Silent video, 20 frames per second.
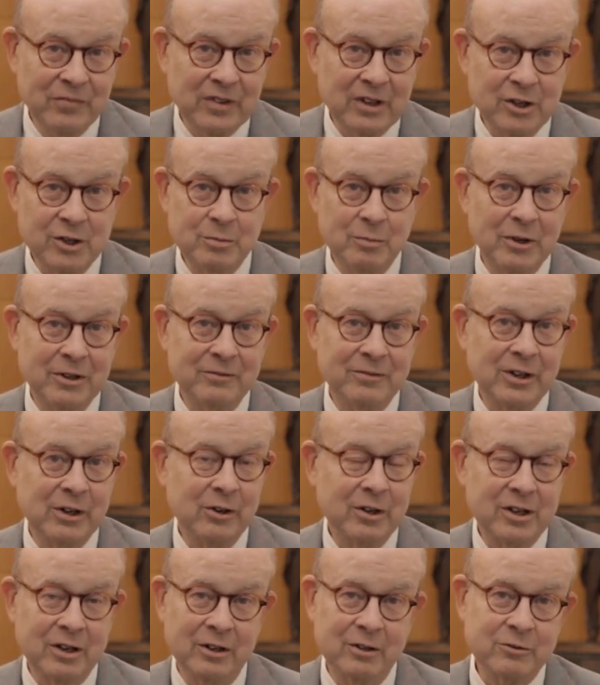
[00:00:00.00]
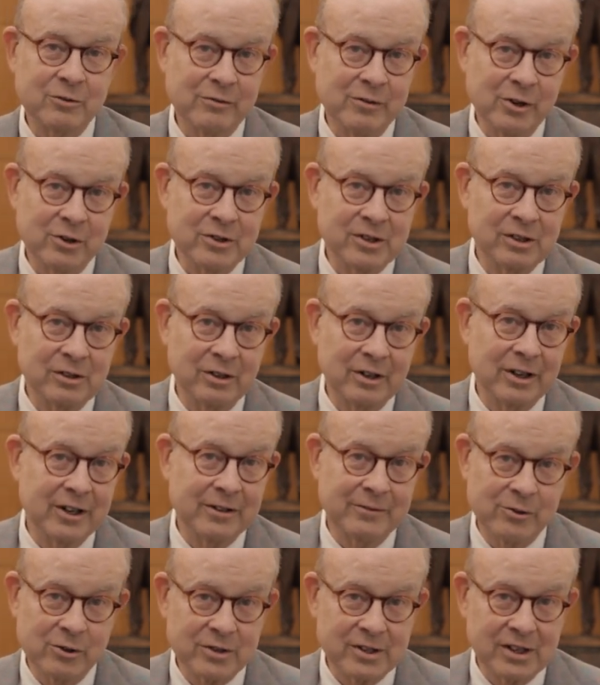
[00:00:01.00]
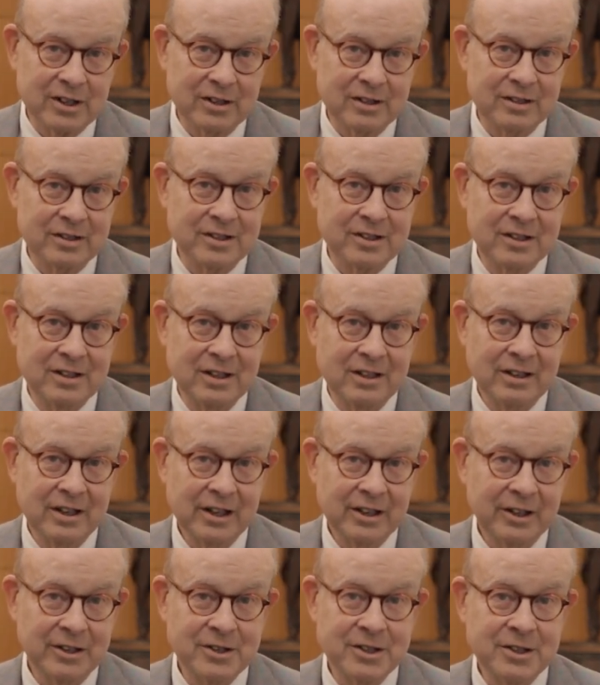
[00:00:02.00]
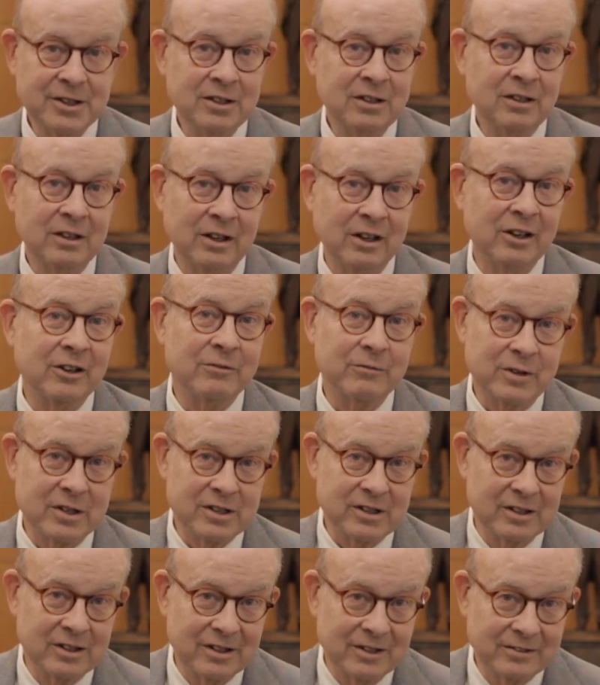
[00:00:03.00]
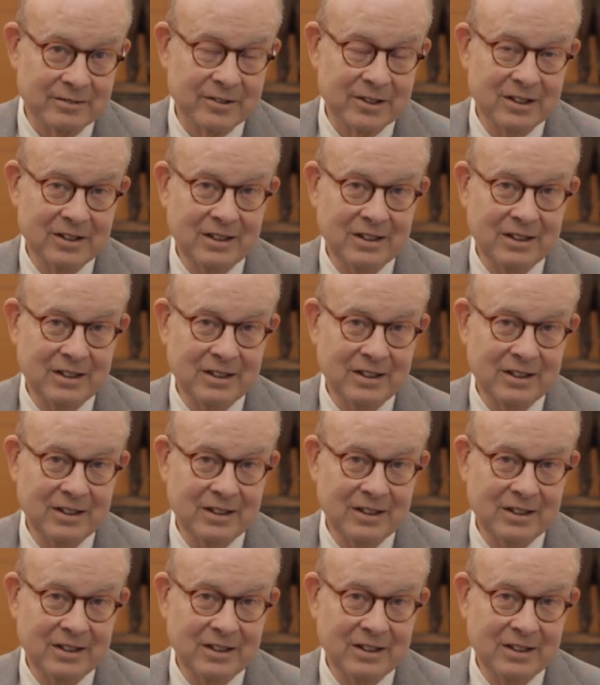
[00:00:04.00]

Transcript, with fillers: It's been very controversial ever since, and it's still unresolved.